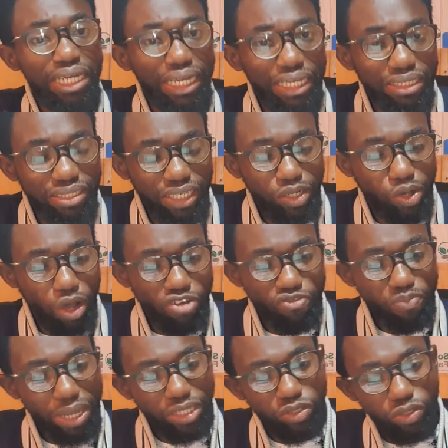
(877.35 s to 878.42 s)
You see
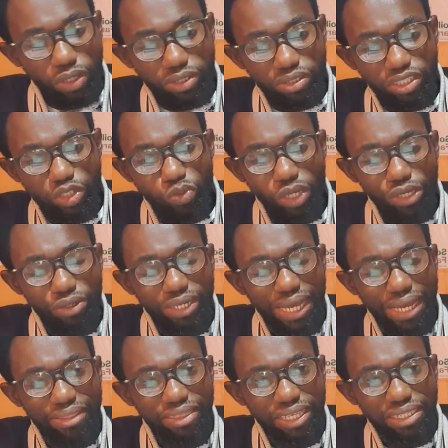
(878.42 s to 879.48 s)
government sources where you
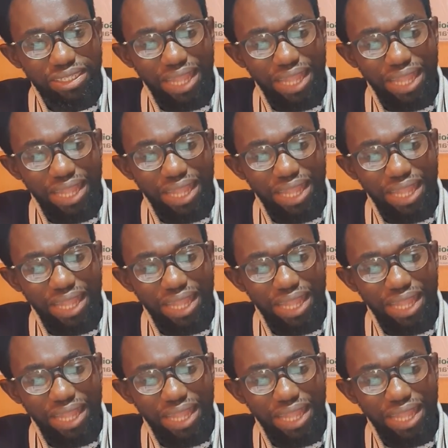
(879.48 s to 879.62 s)
get things